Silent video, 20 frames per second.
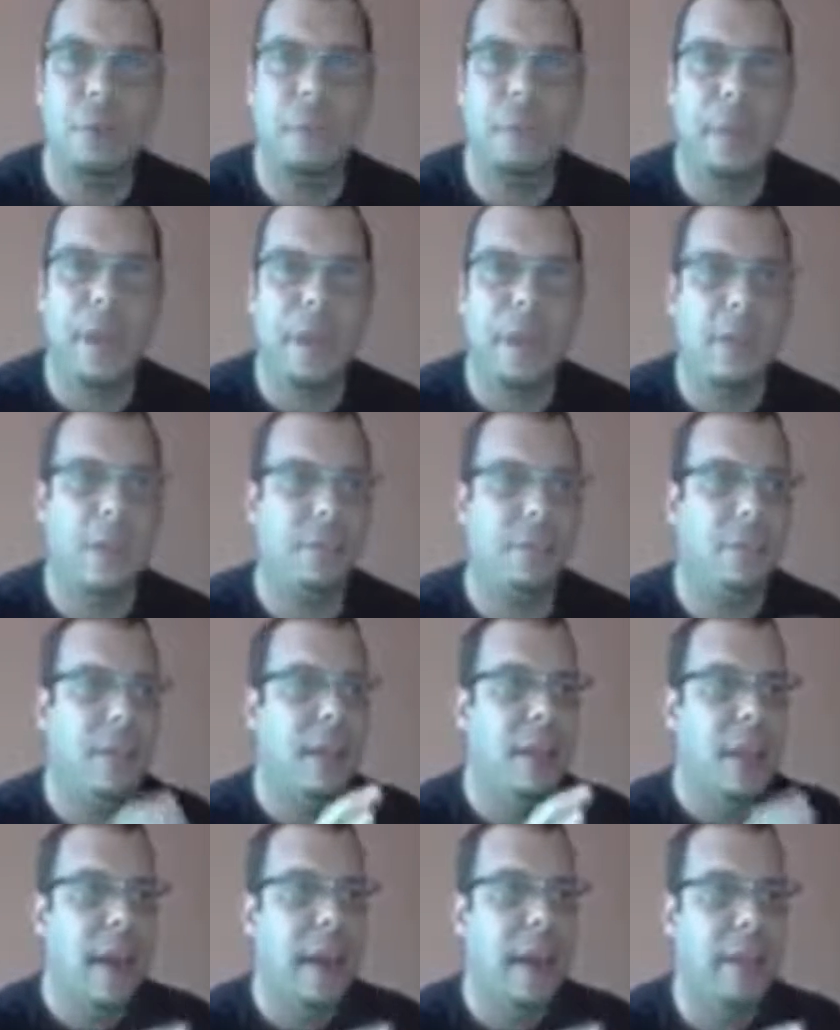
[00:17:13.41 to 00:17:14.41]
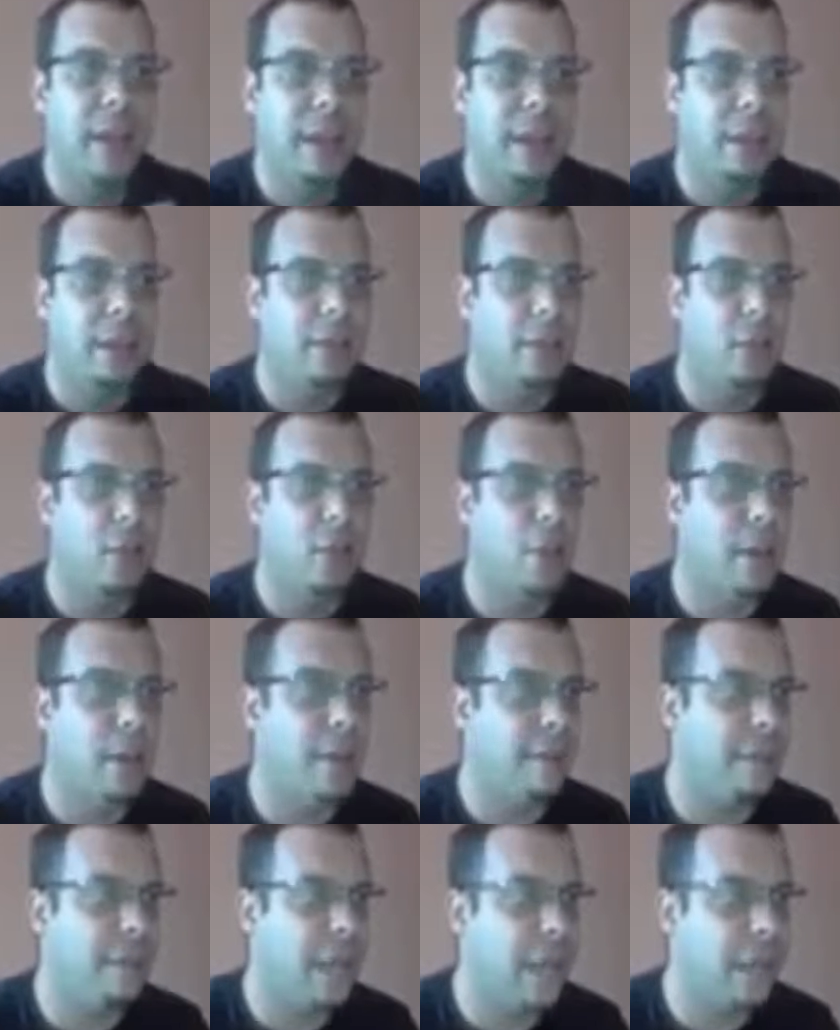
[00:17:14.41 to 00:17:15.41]
capture pages. And then,
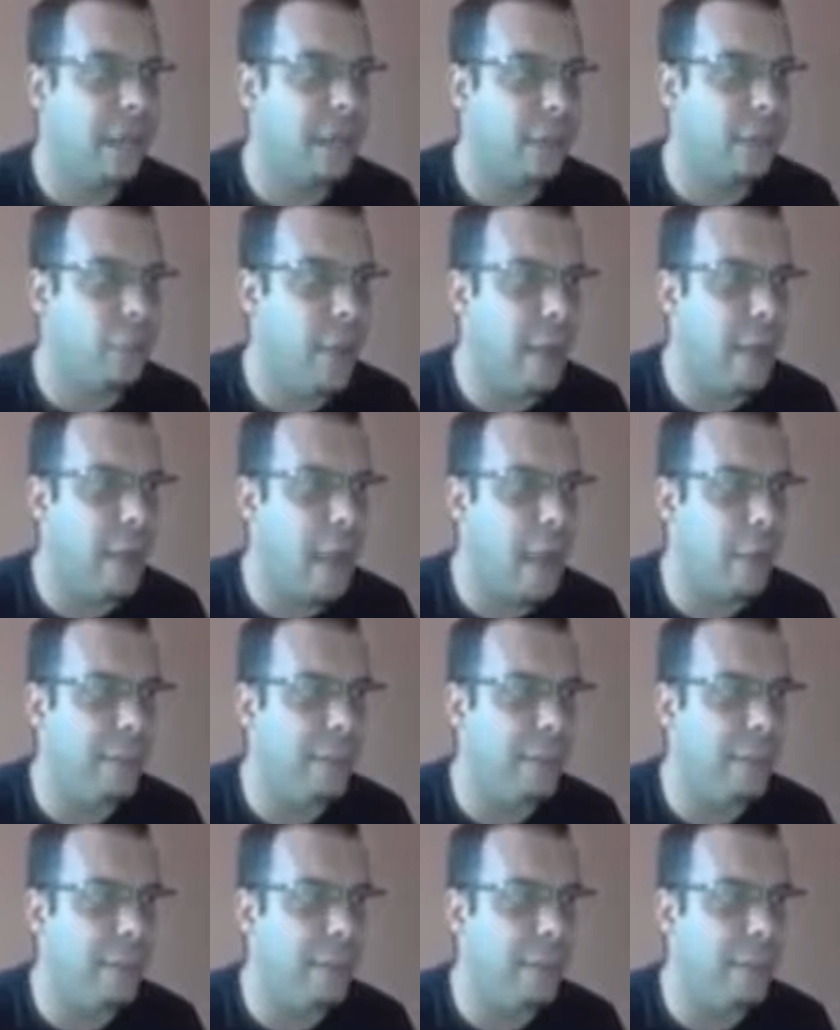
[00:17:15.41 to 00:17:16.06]
you know, if, like,